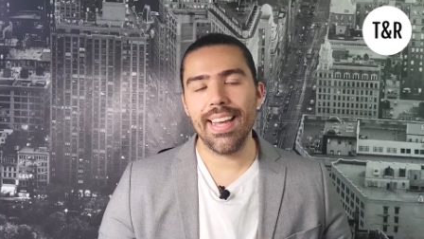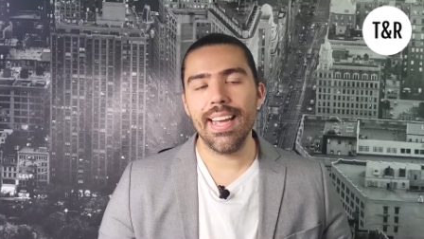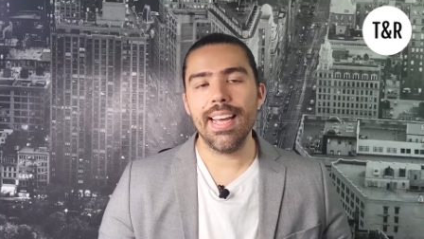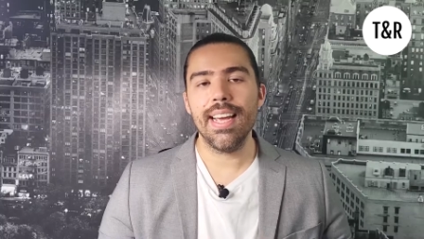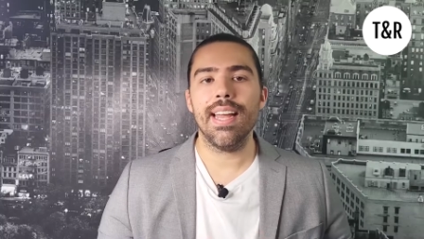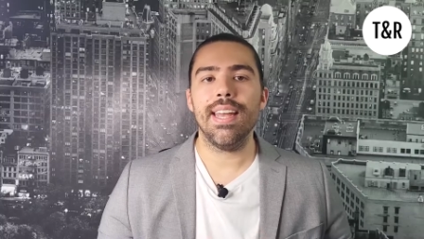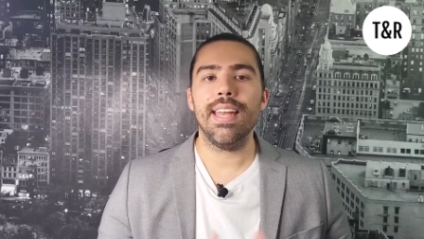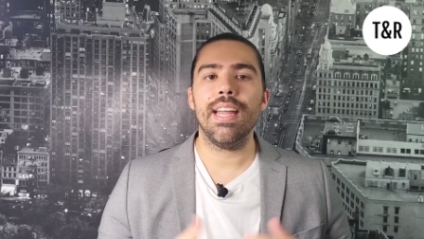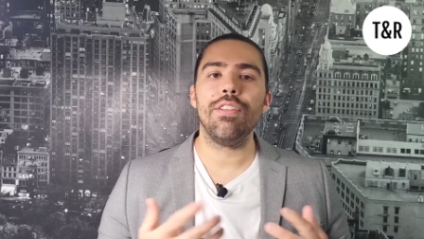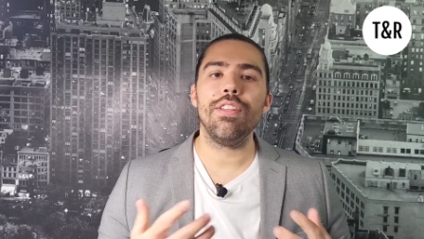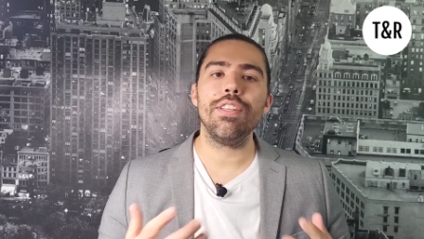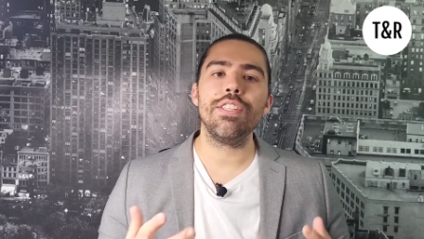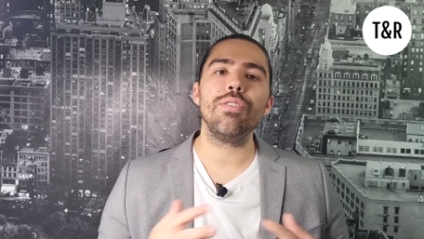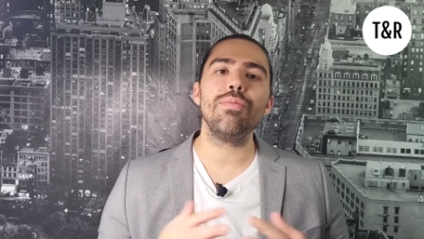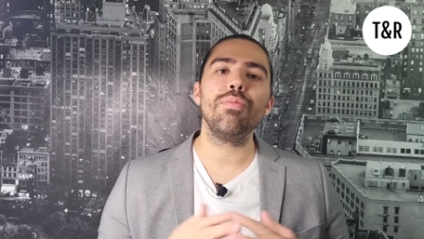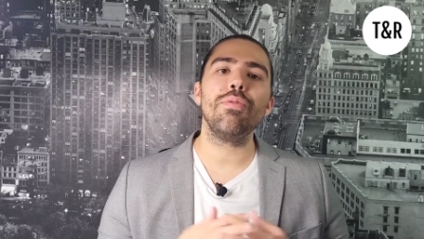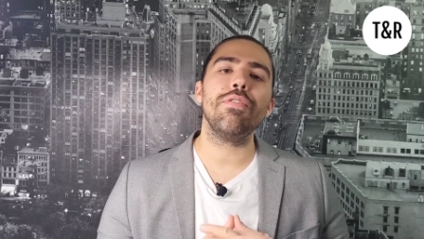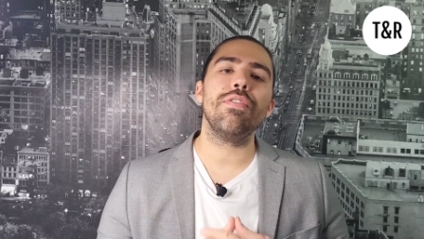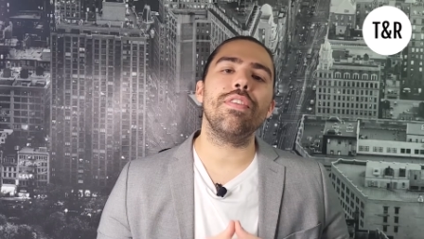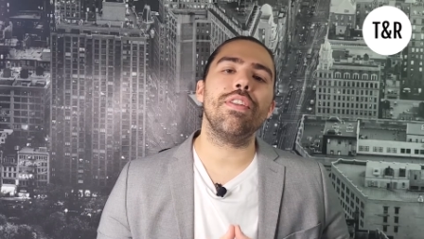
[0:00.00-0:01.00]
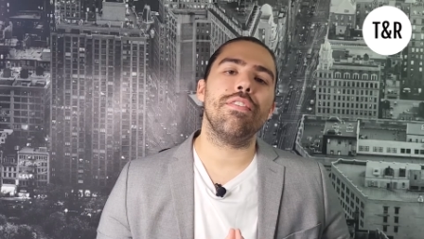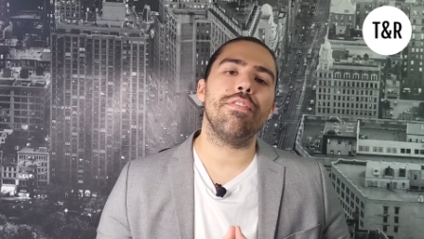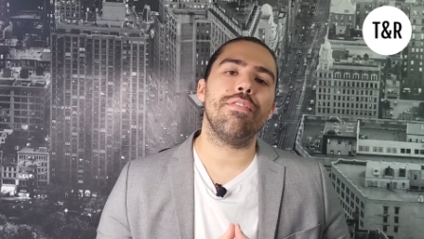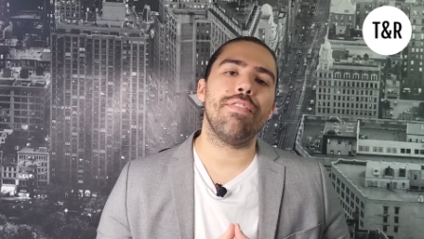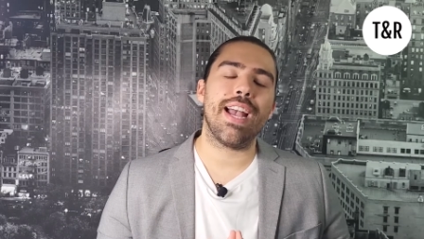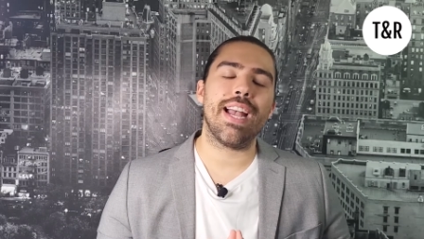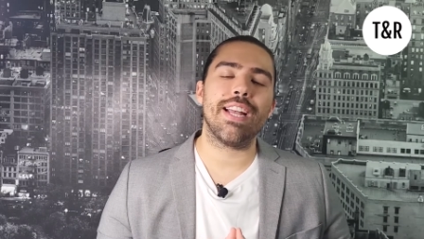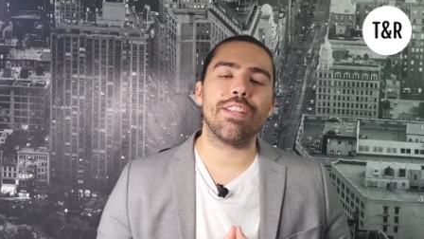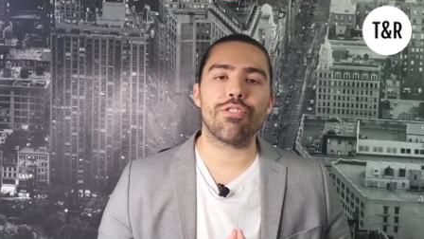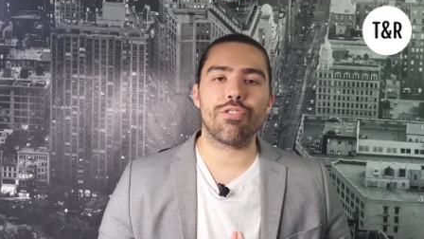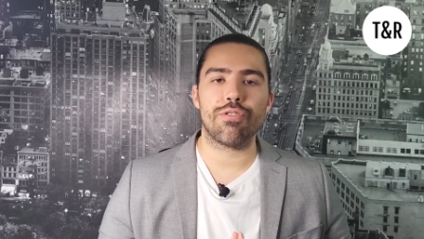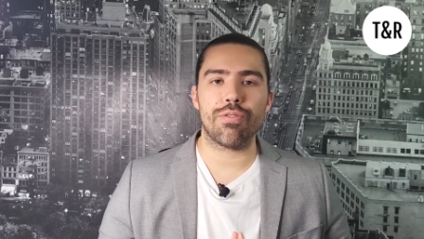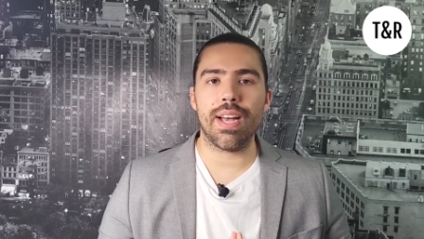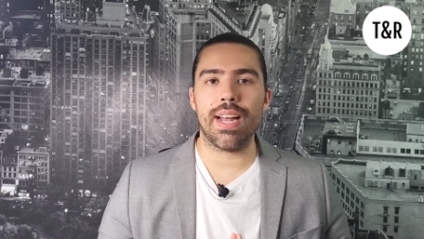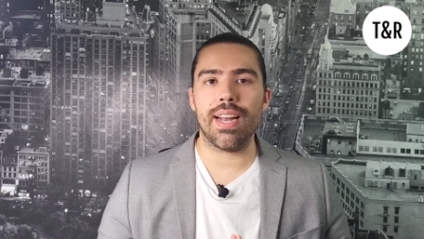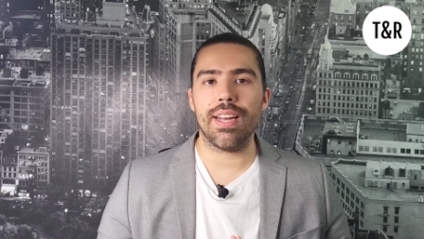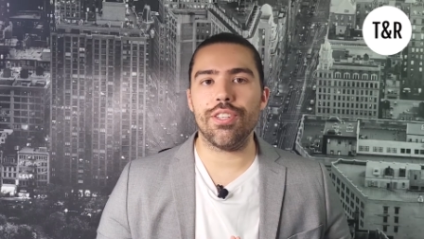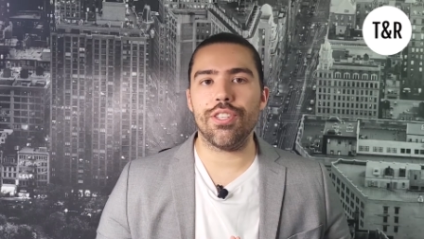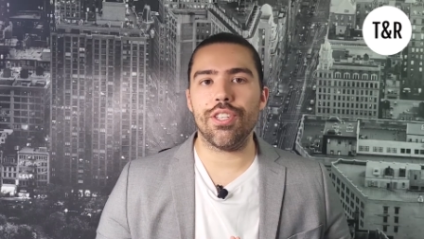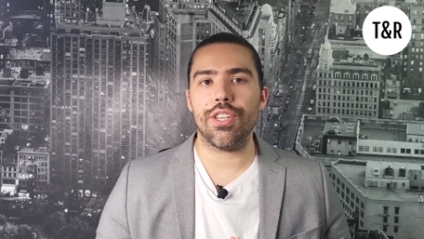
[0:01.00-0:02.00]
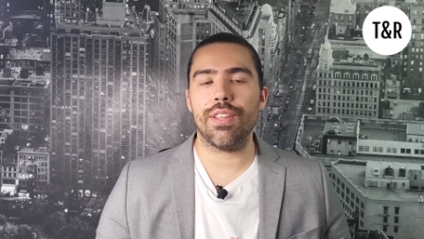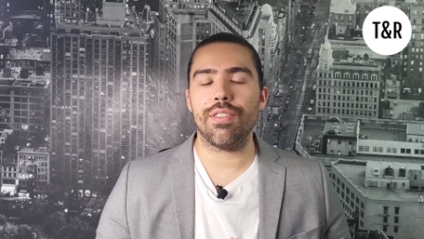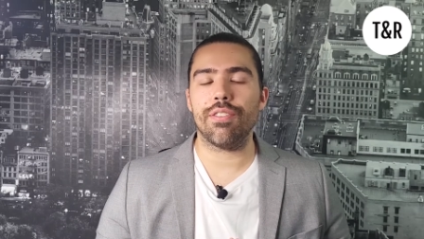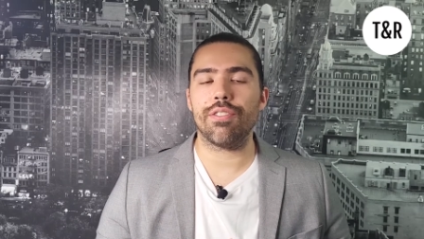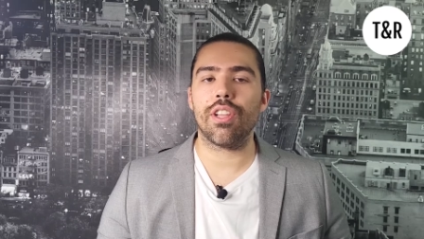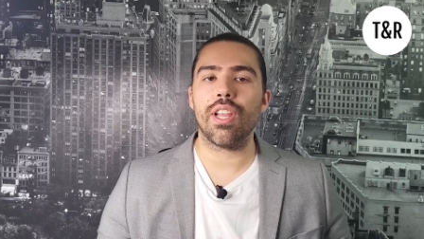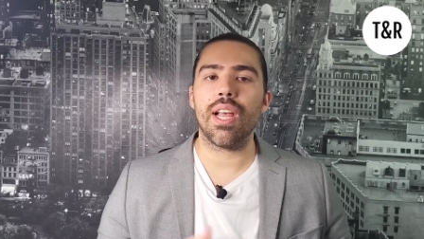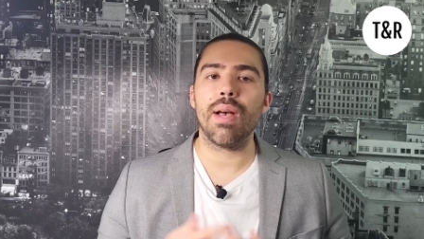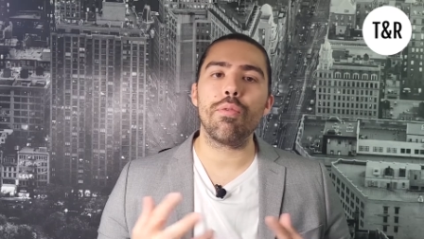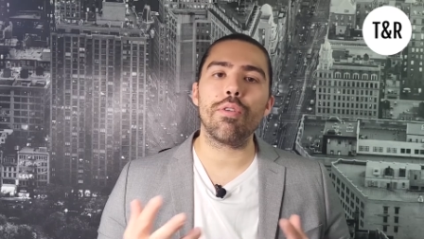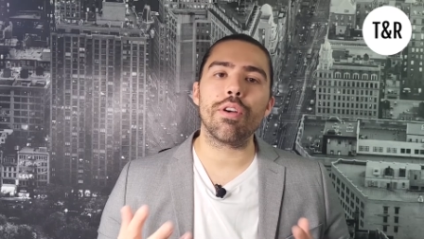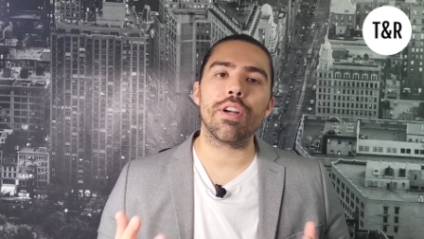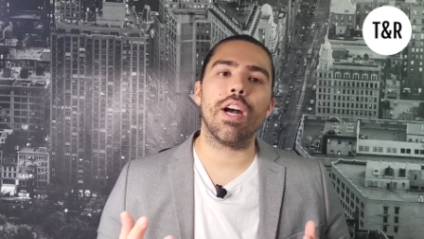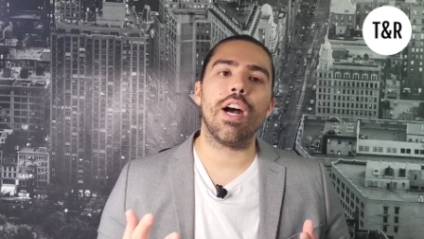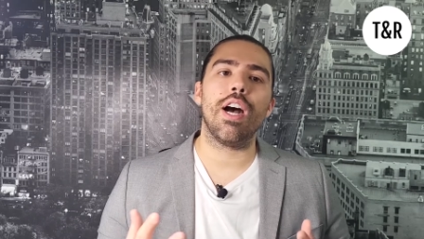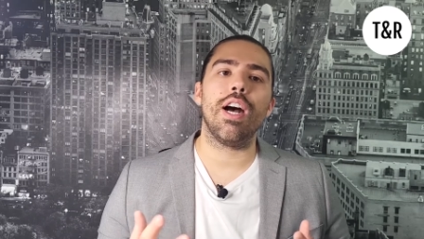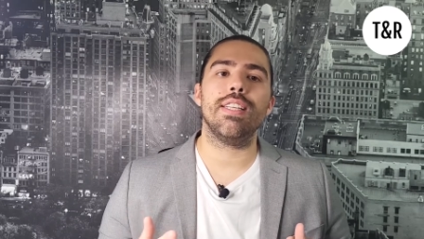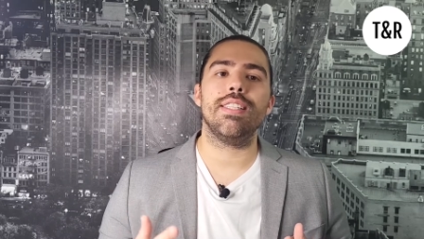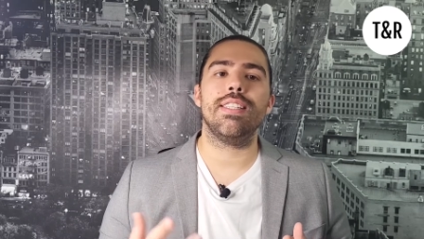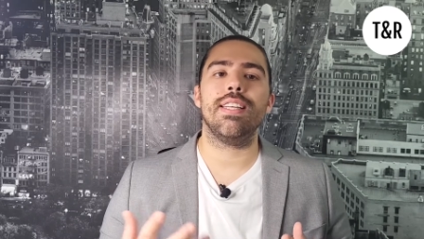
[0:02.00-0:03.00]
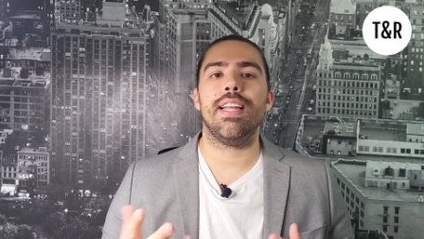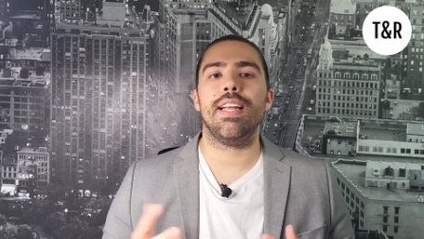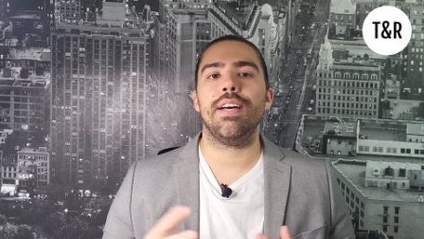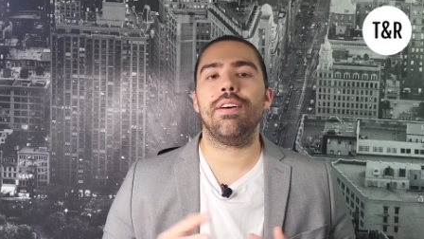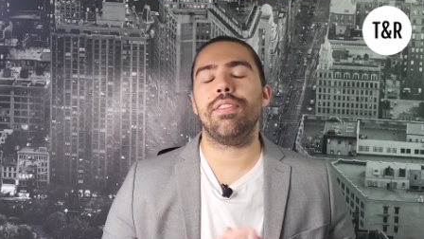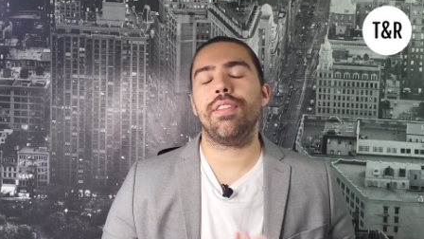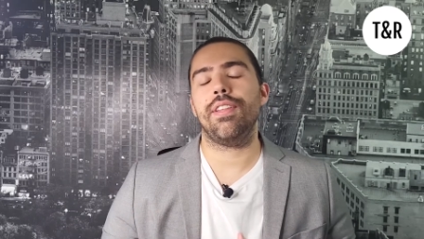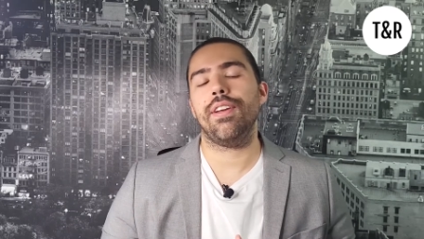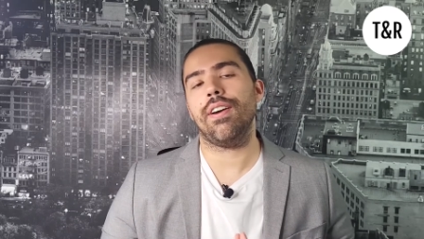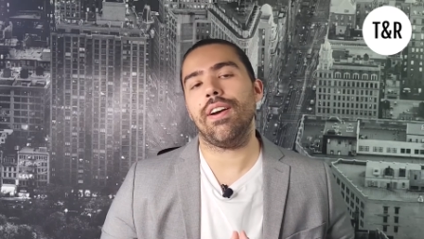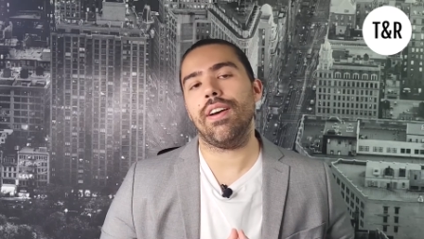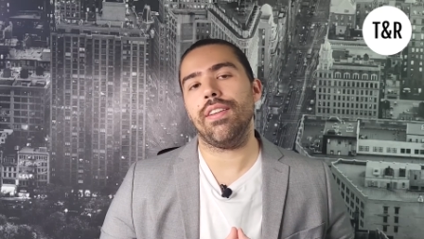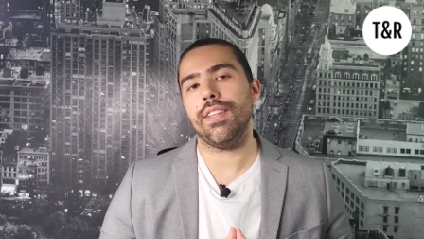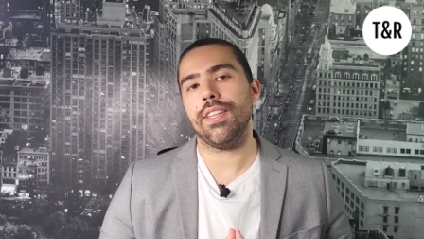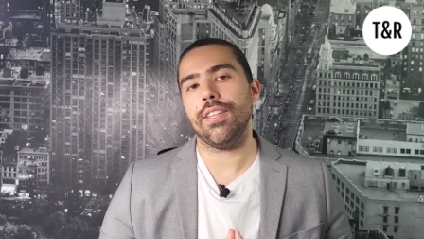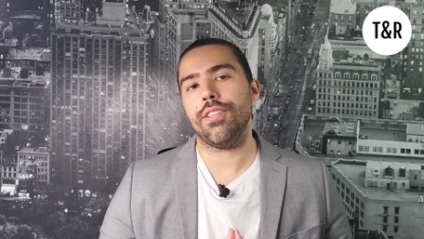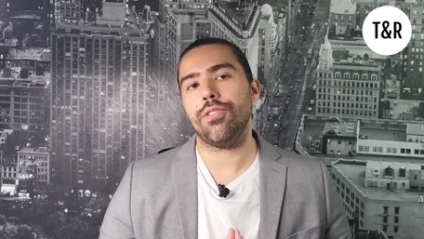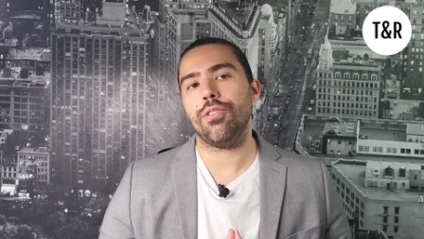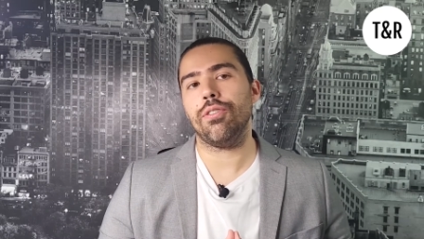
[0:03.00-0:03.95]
money. Now, this is more of an advanced strategy and there's a lot more content out there on this.